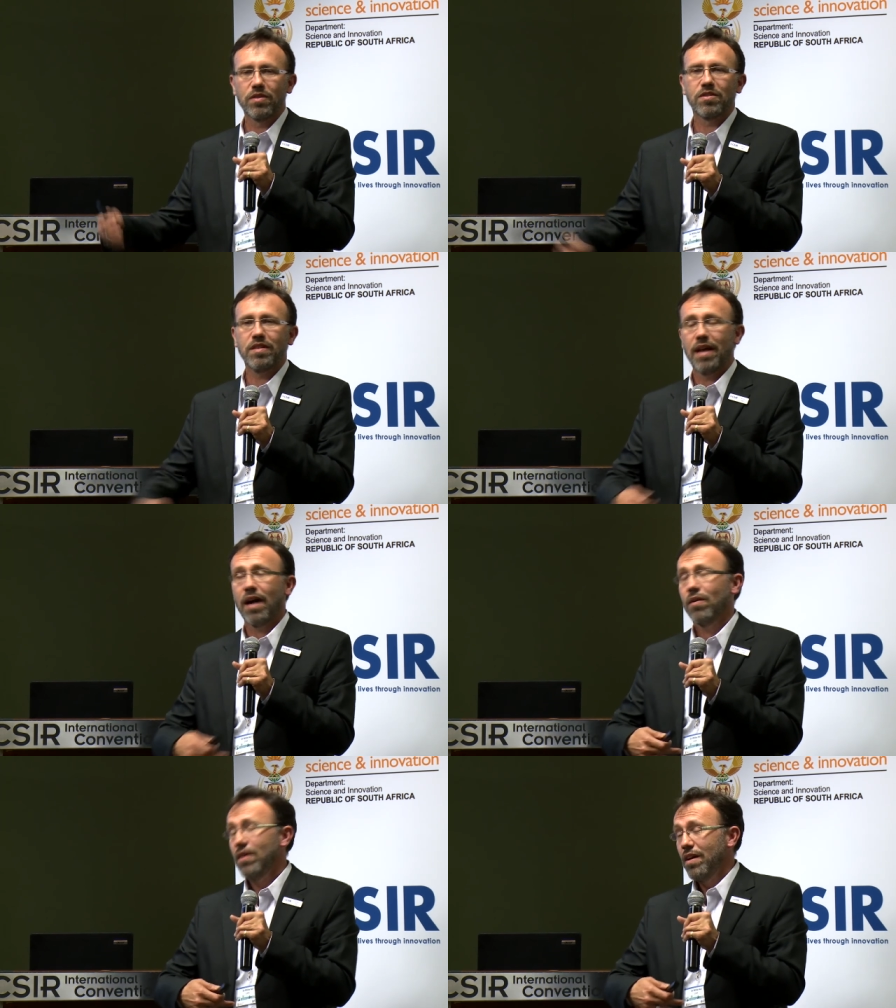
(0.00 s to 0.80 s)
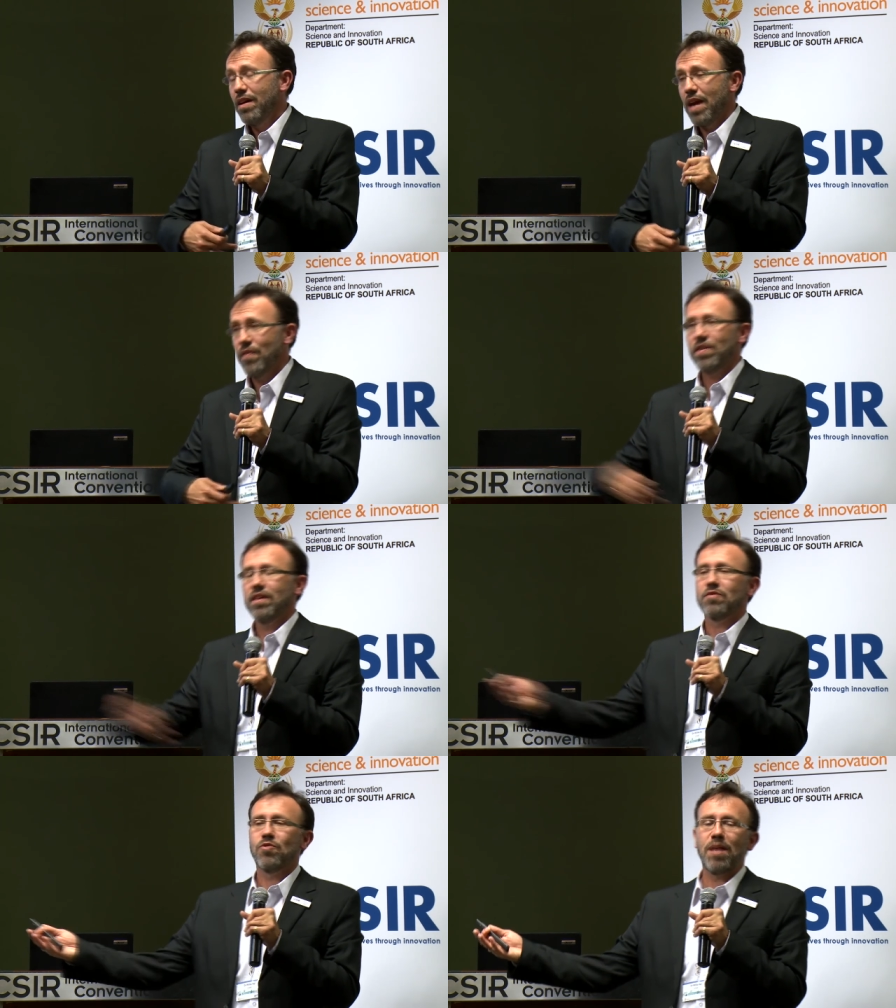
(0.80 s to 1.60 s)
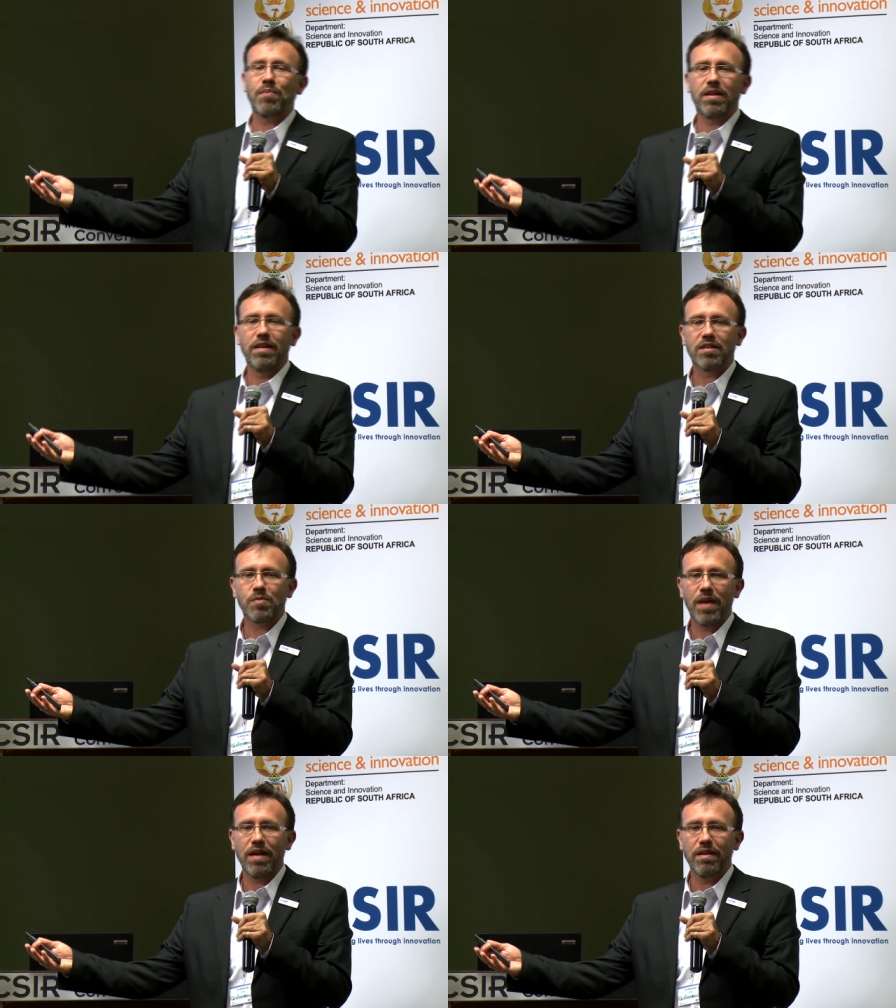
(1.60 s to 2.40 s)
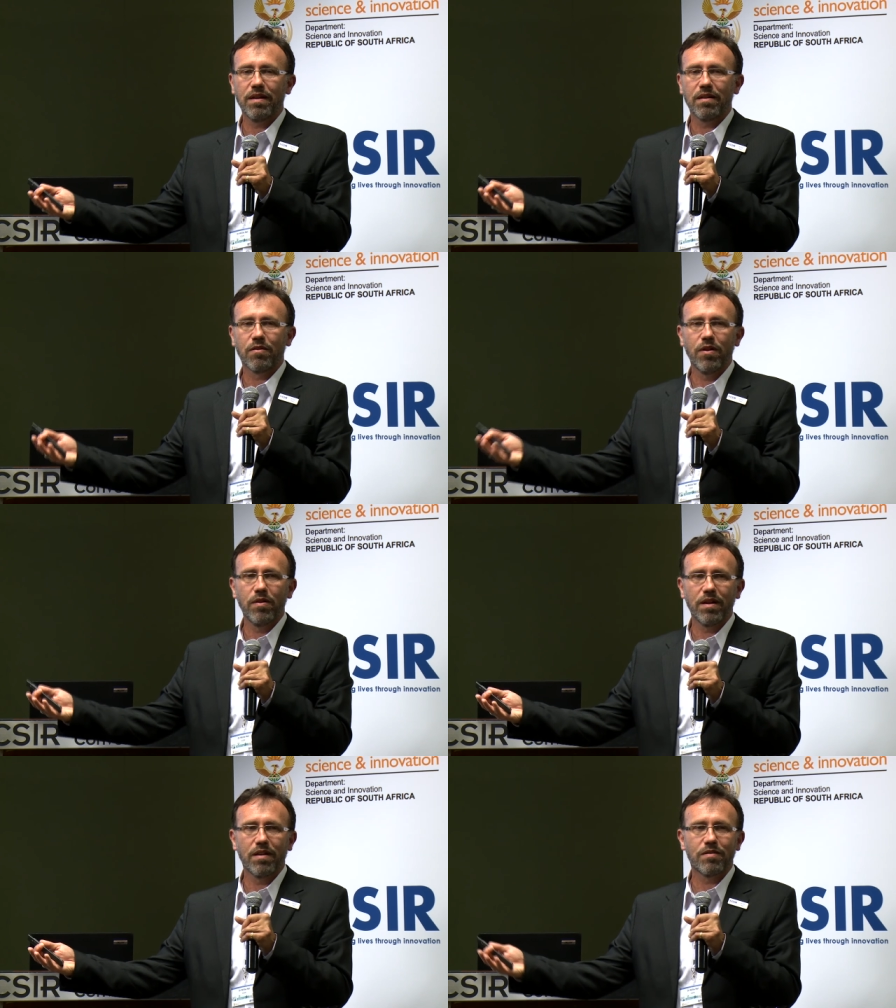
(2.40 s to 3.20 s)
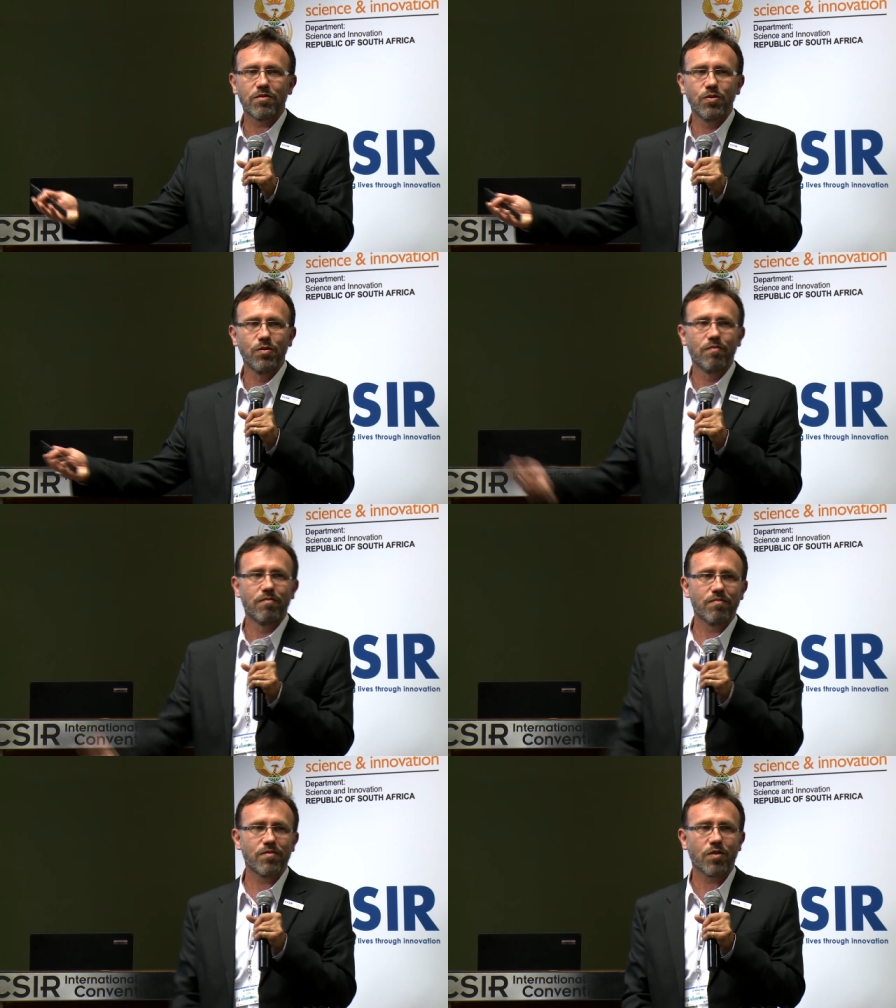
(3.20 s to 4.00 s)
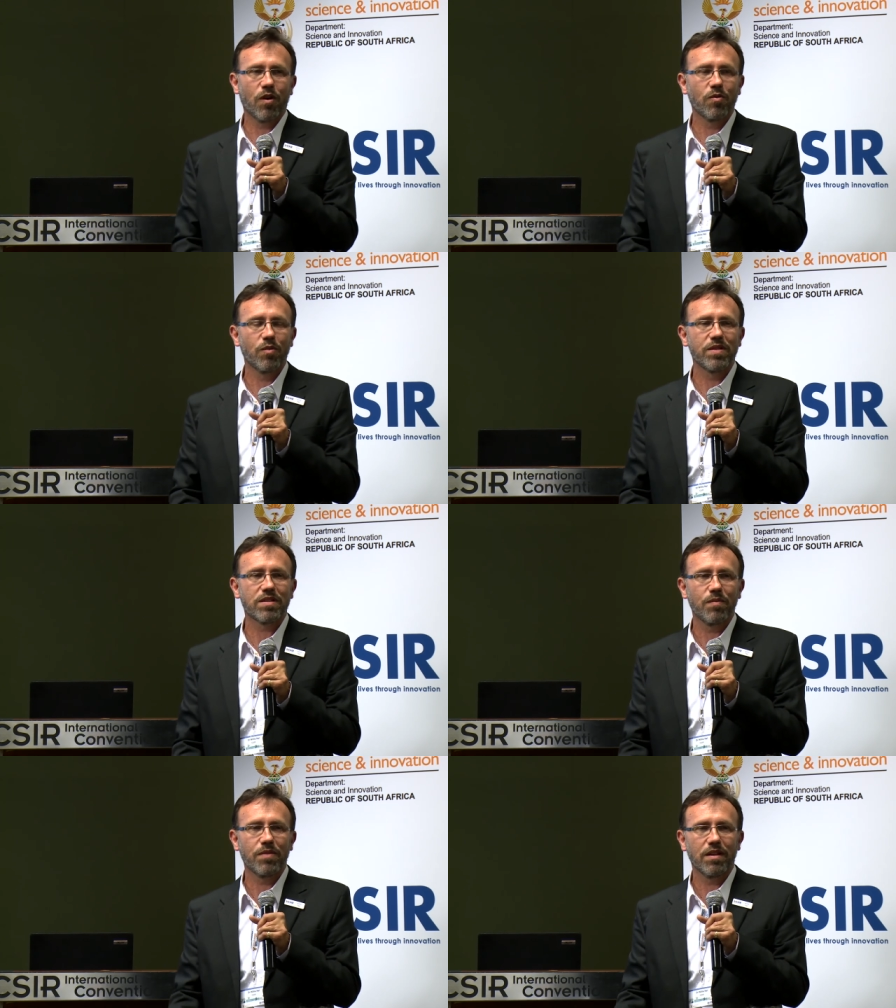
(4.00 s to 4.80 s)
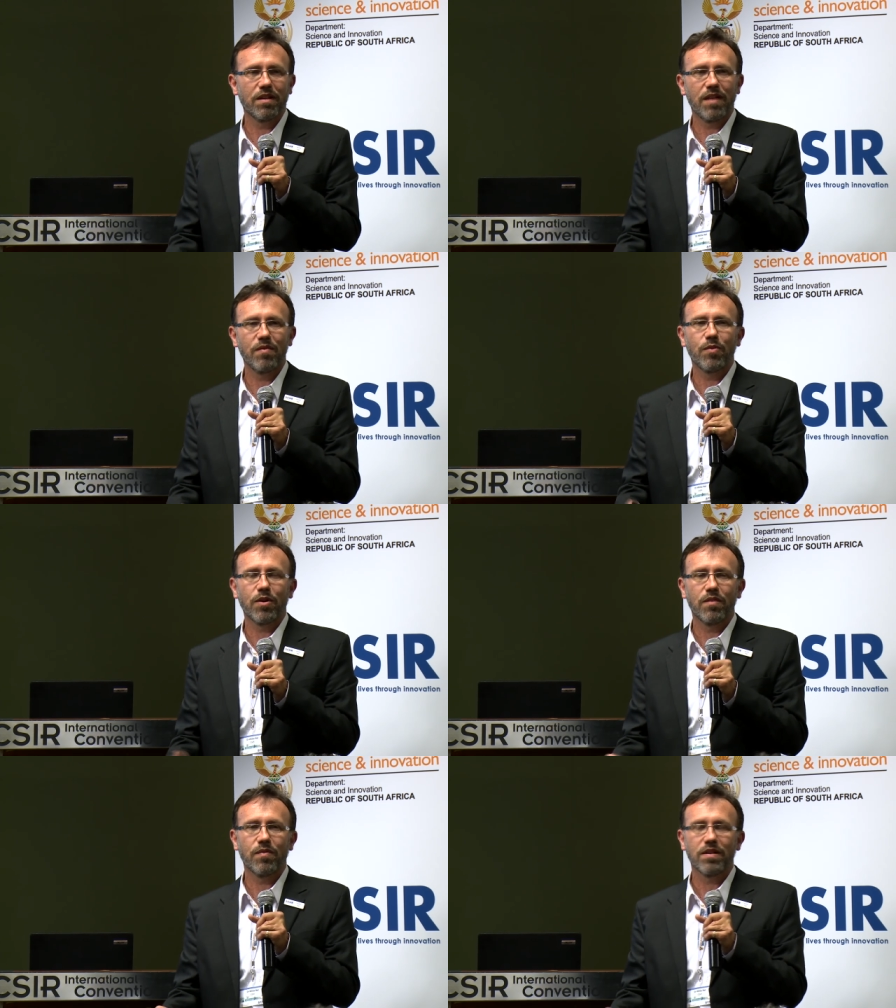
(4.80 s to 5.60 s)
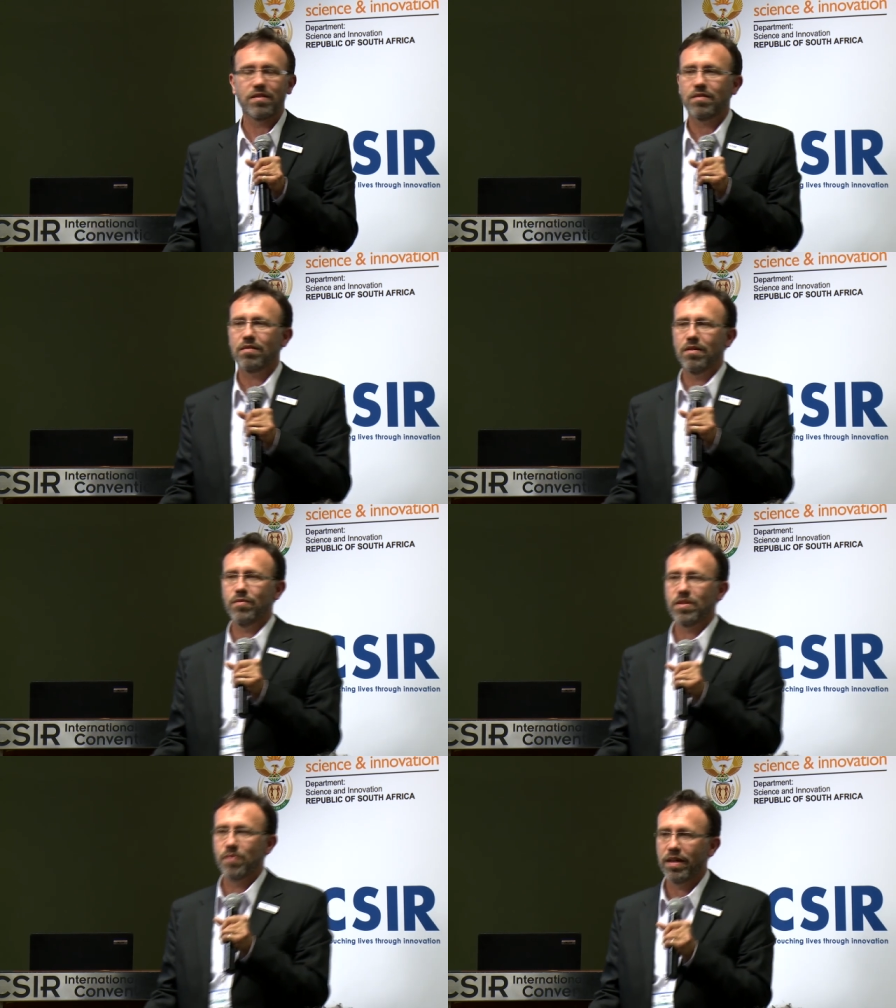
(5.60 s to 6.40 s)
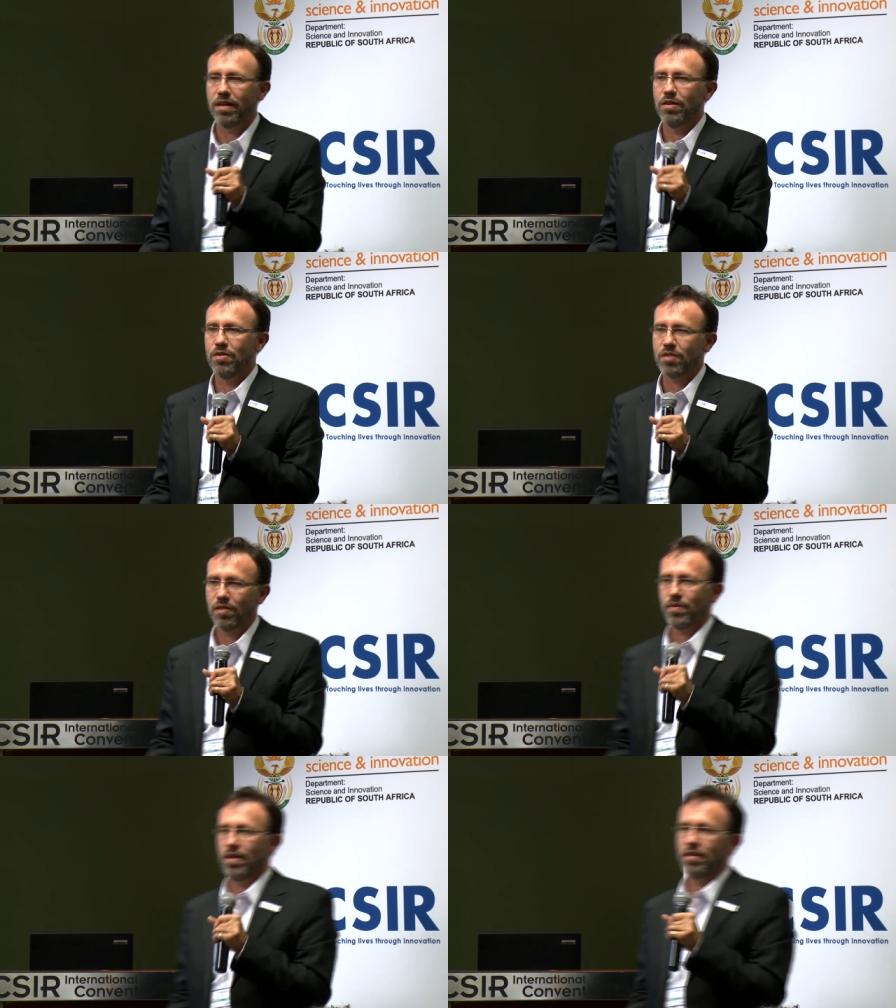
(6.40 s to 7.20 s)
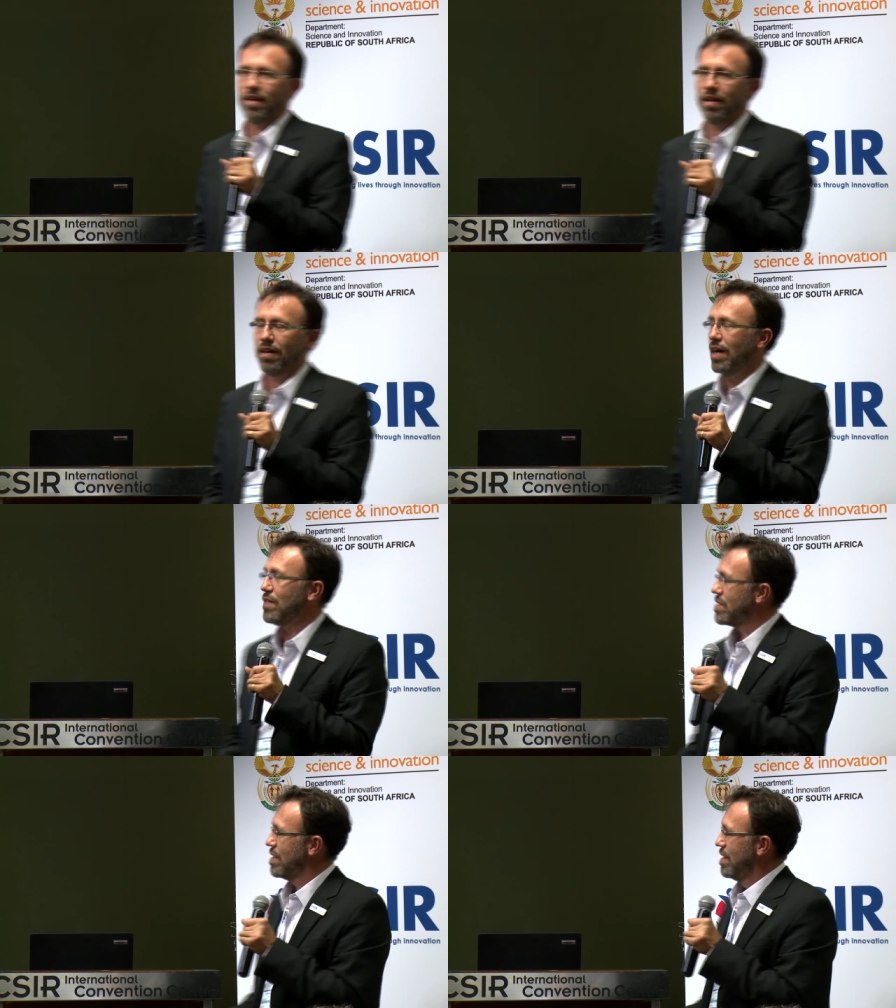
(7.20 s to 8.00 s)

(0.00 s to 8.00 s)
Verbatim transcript: You see how everything is rapidly expanding and growing, and soon SAR will be something that everybody of us um, is making use of in our daily lives.